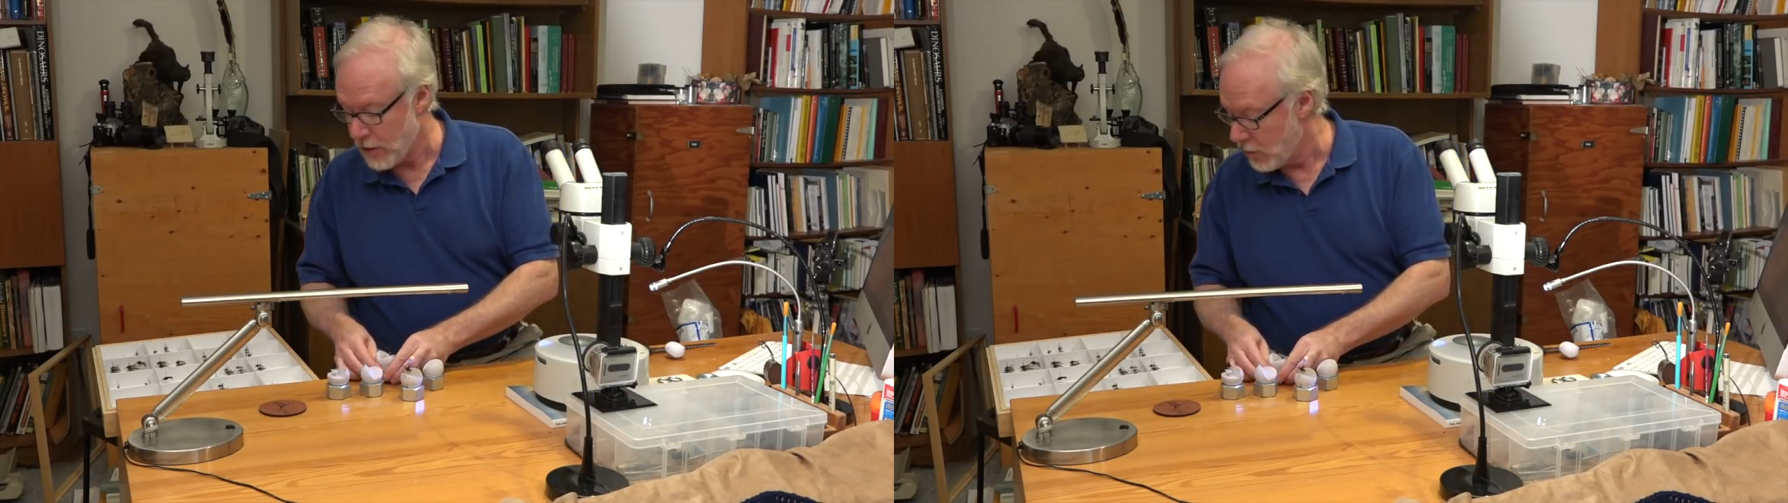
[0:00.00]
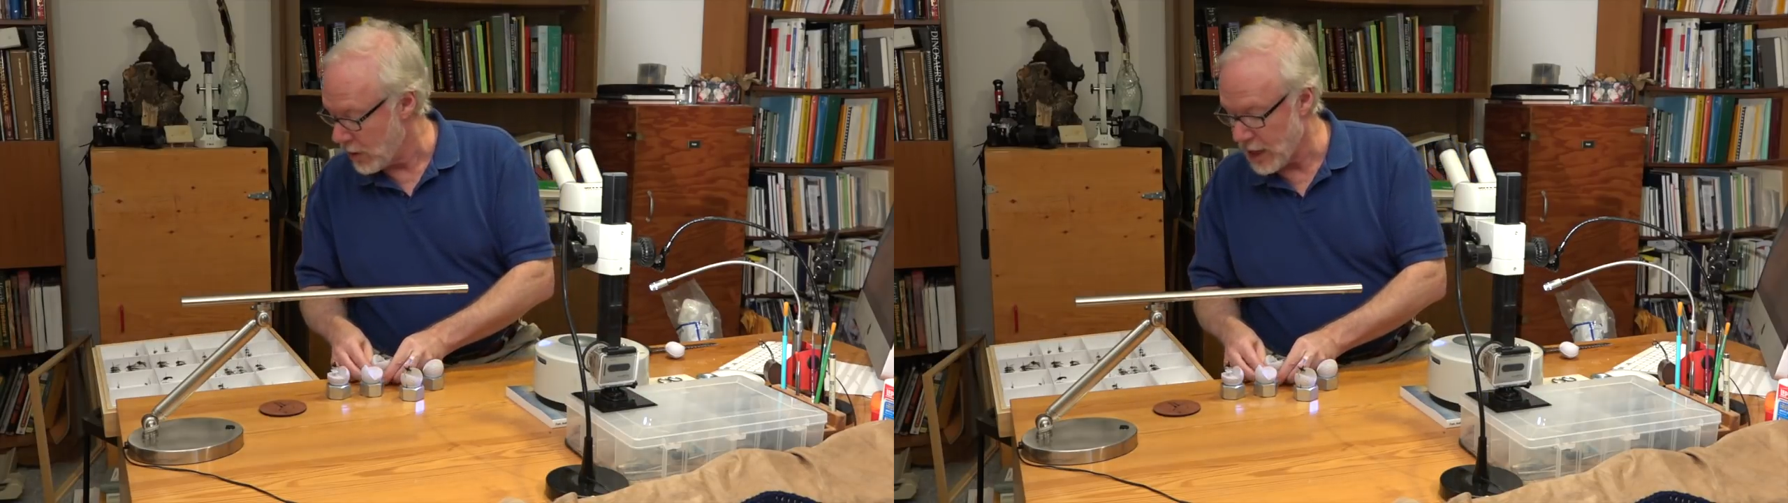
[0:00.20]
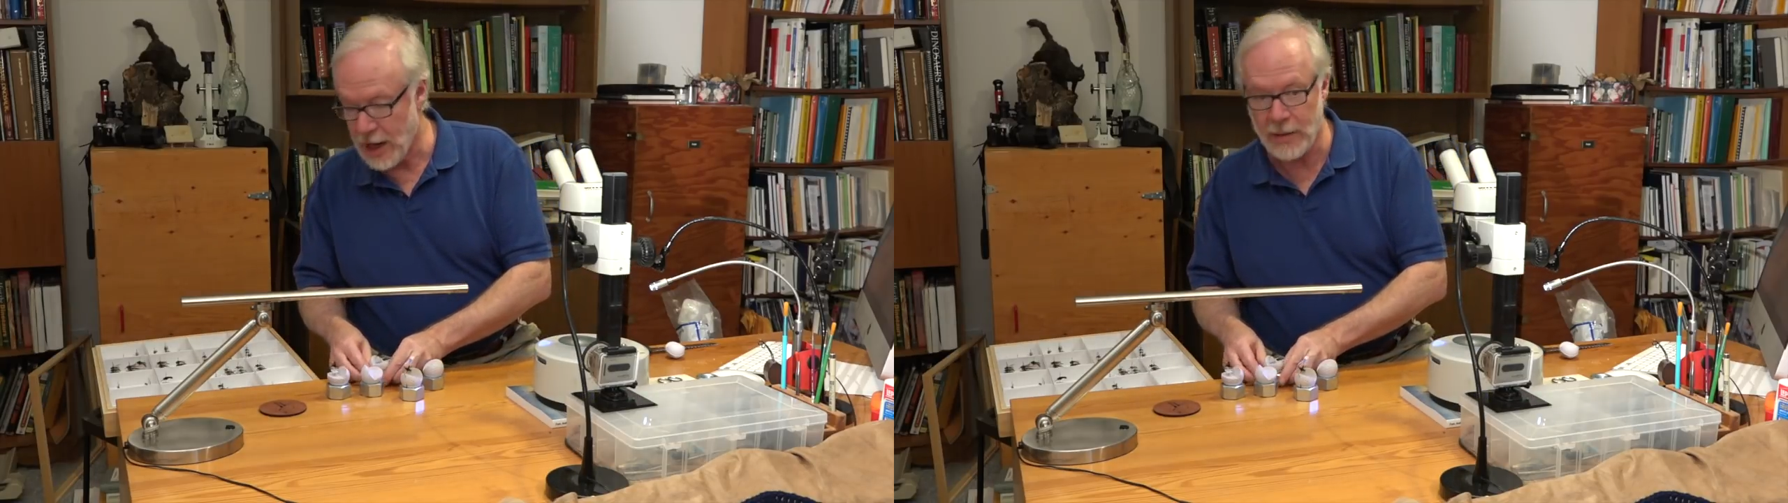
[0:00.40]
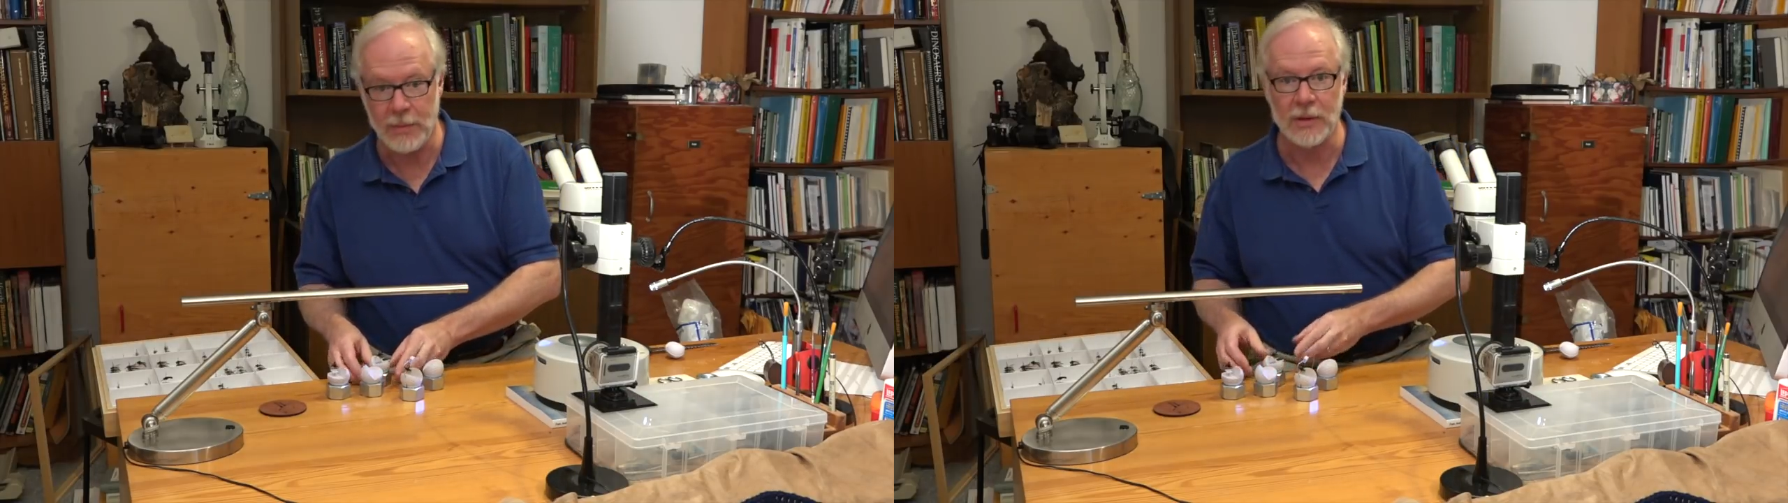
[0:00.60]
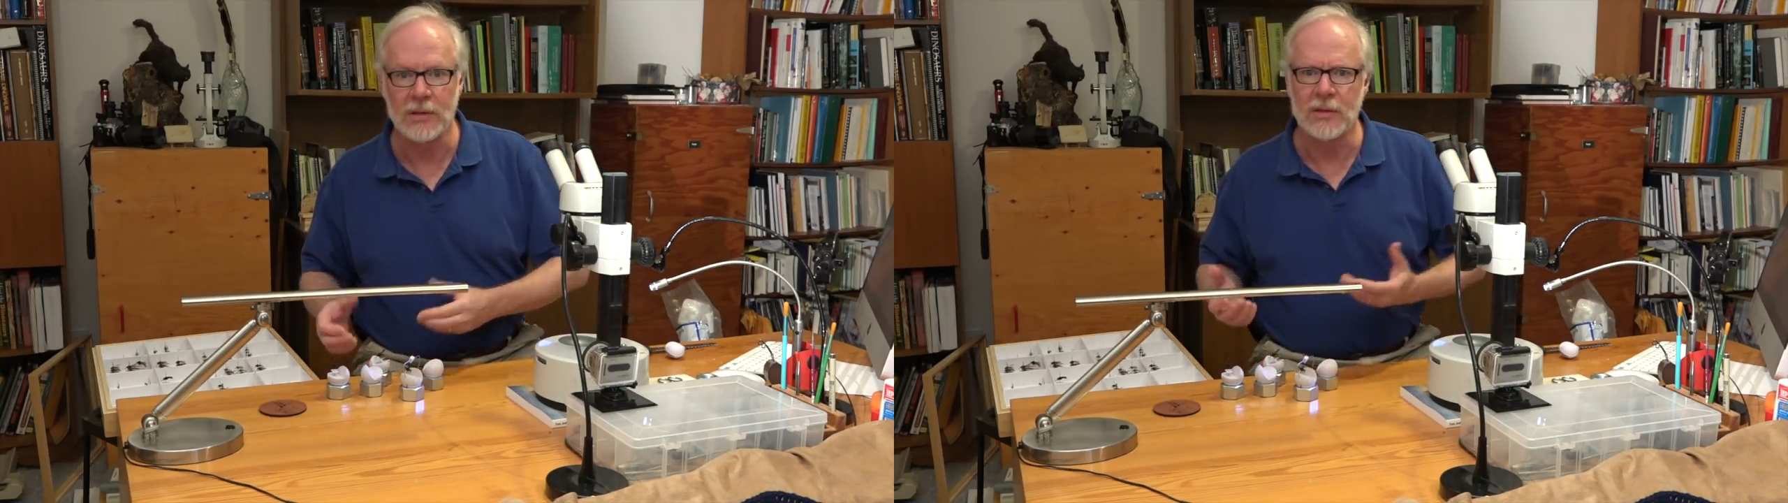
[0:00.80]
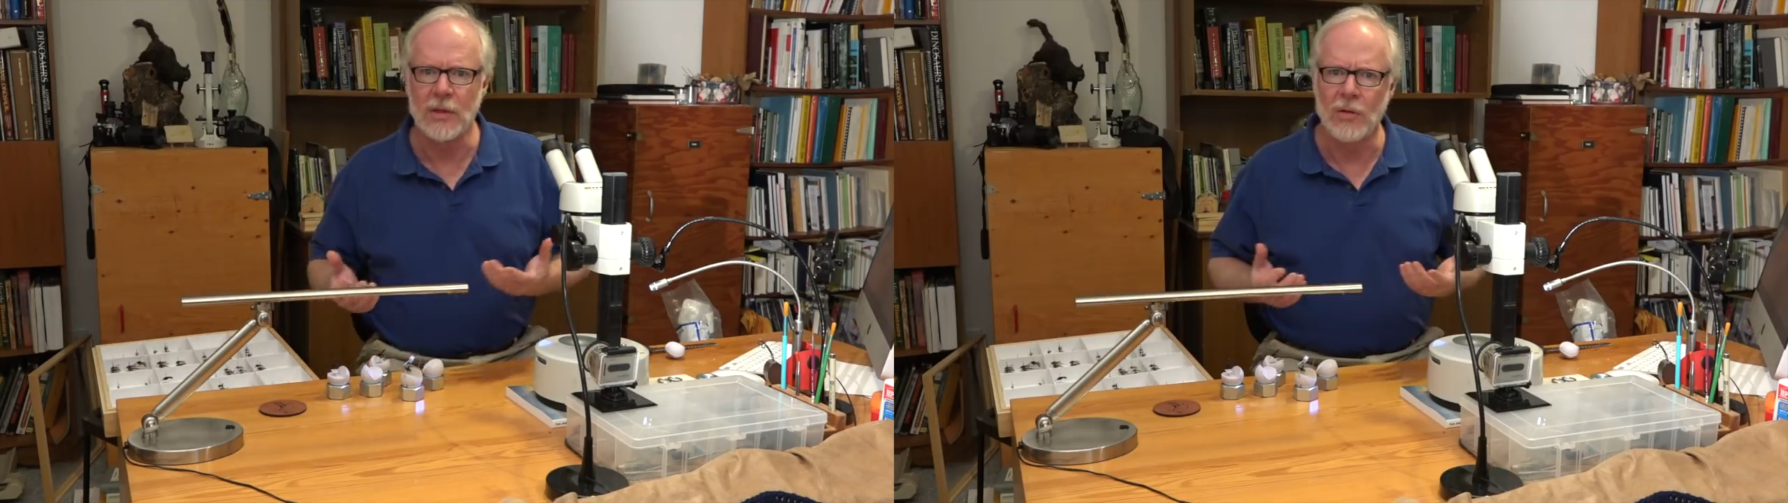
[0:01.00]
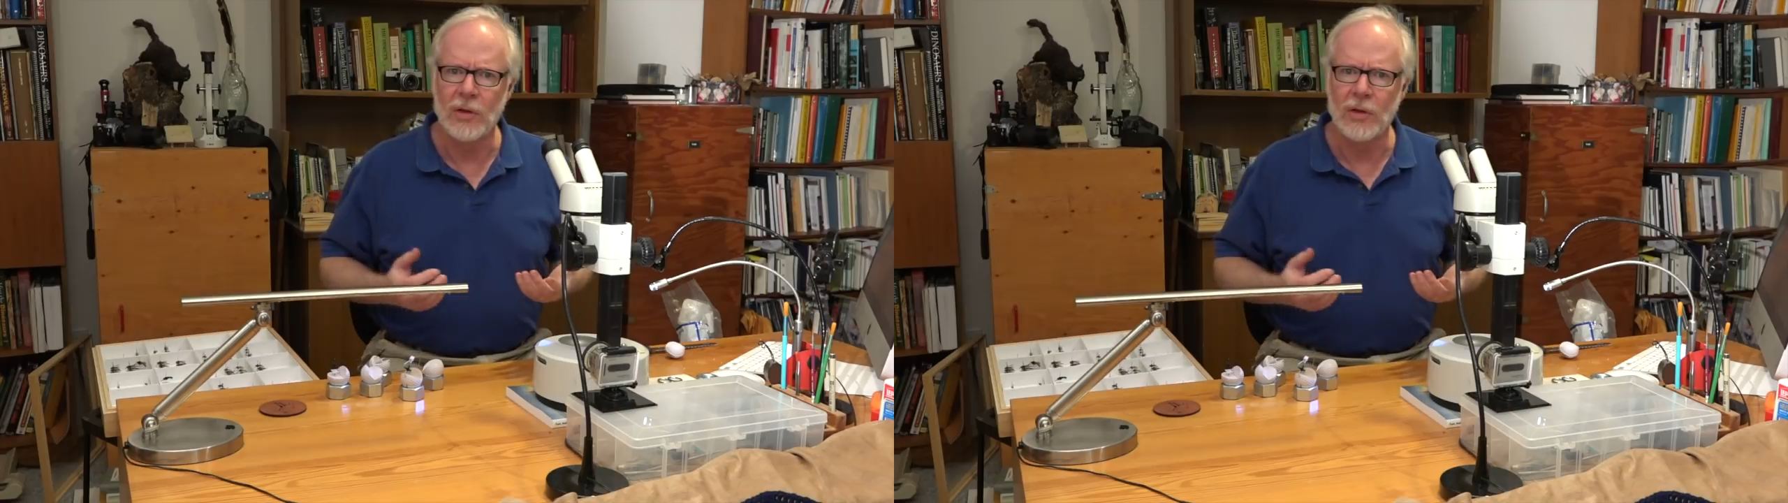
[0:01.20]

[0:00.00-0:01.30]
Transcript: What happens though,